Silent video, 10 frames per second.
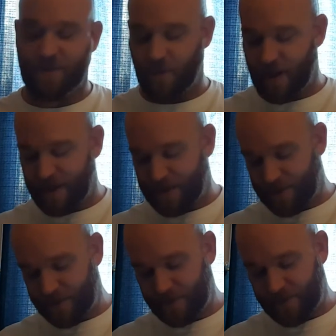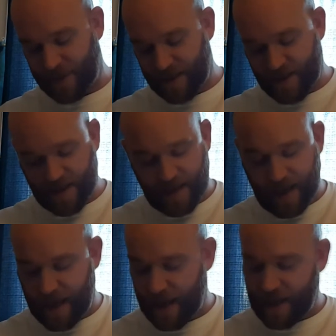one,
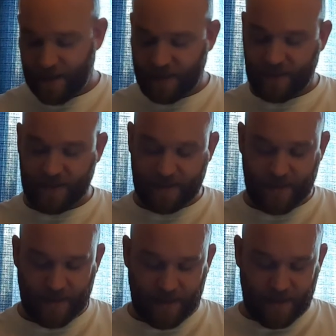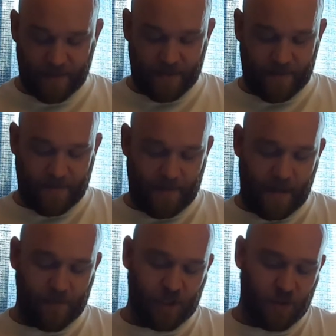and
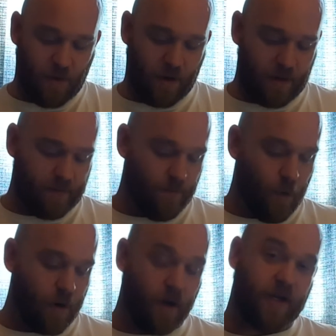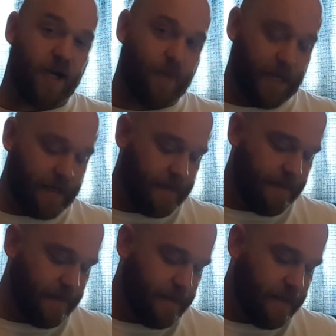I'm sure more are coming,
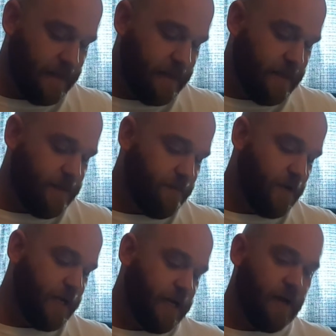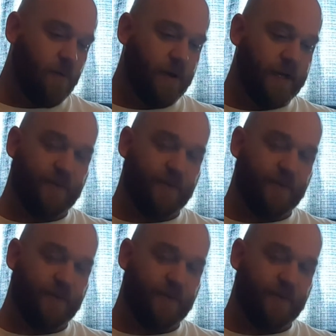but I wanted a